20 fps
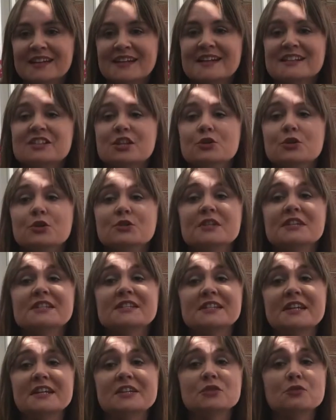So using
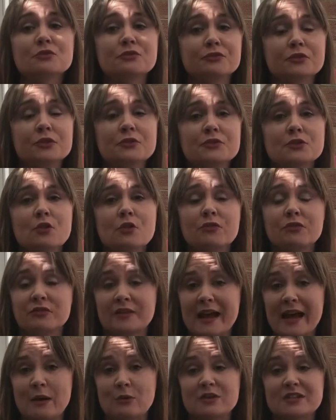seasonal fruits or
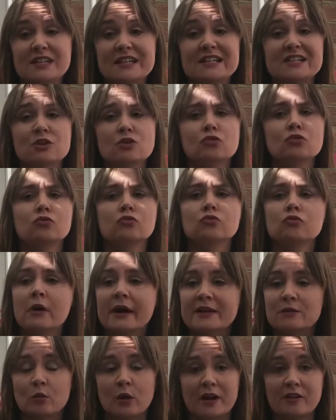flowers is a
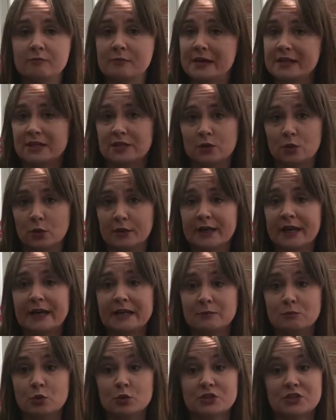great way of making your
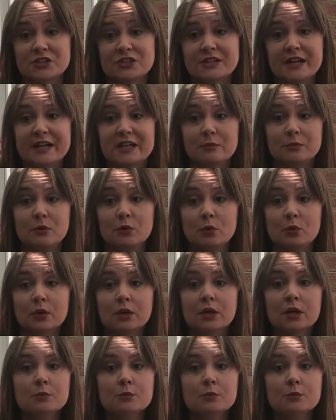cake more sustainable.